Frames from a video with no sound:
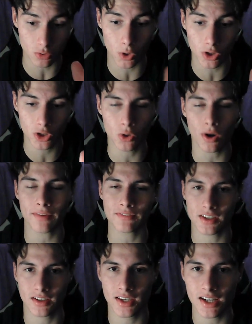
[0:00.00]
work you don't have
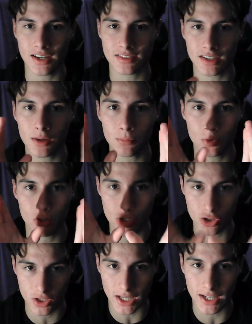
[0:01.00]
to get it set up, you can
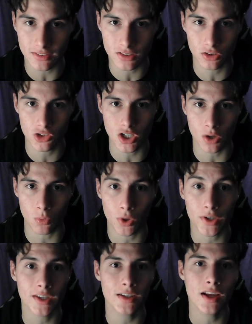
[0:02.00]
just instantly start
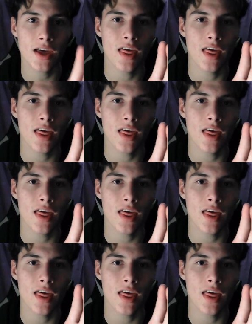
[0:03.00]
working.